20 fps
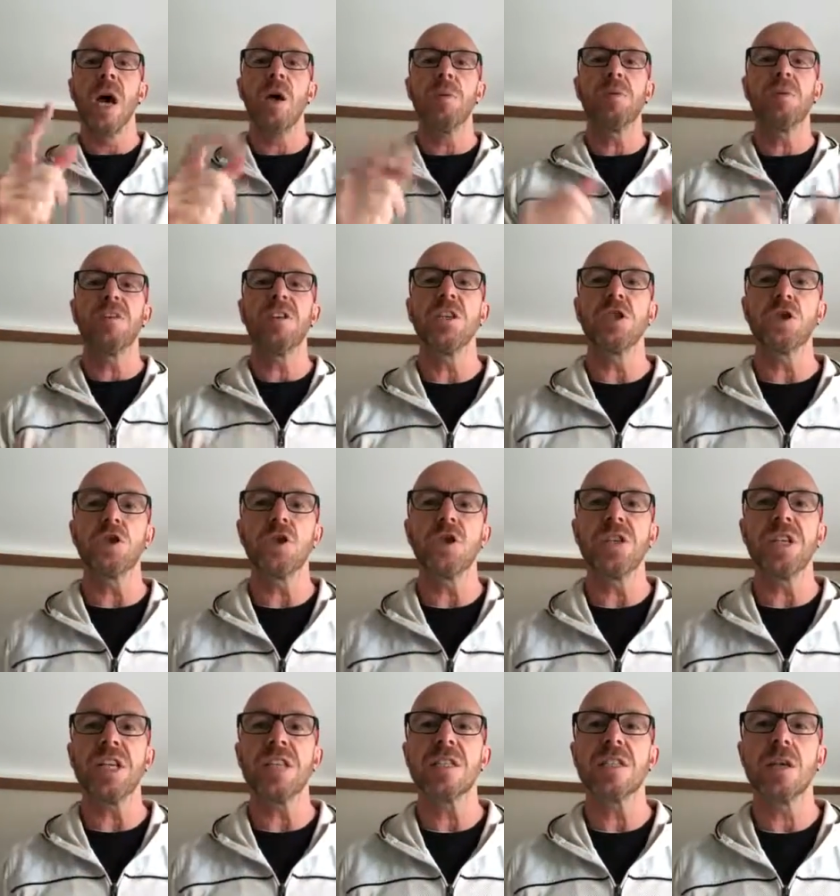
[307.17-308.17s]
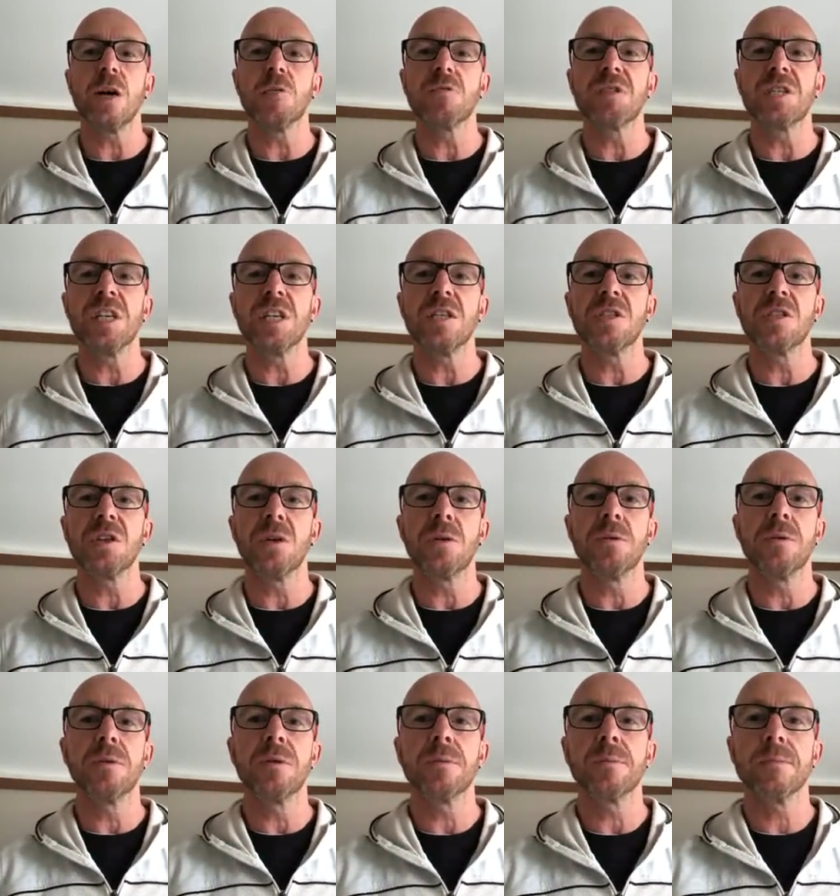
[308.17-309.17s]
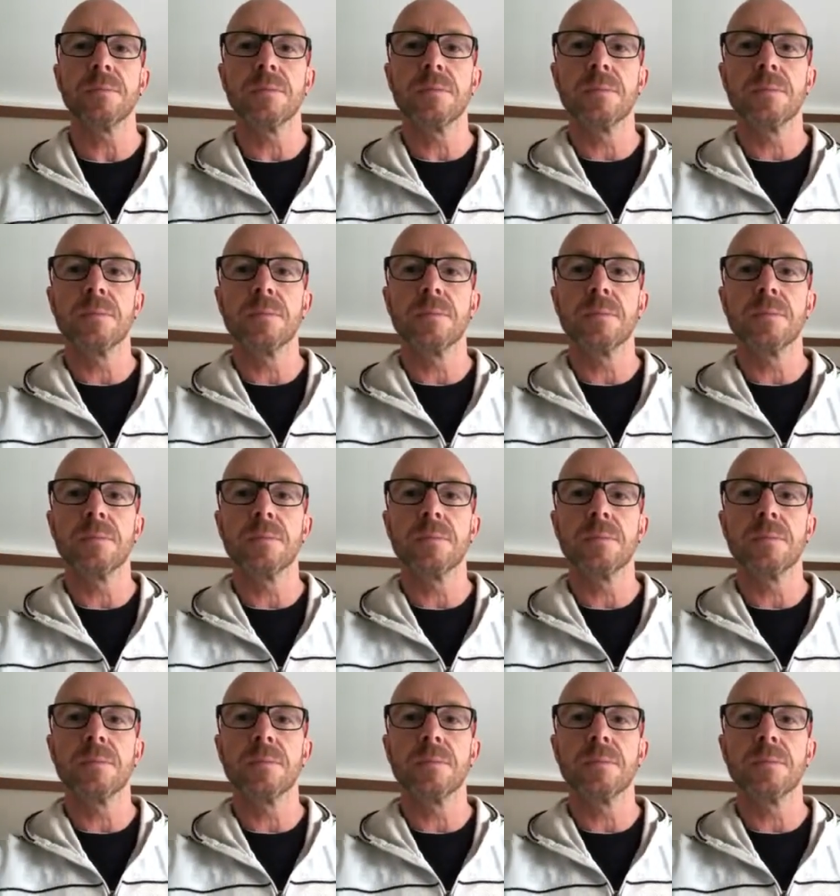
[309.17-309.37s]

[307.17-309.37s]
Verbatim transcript: Hope you've enjoyed this and I'll see you soon.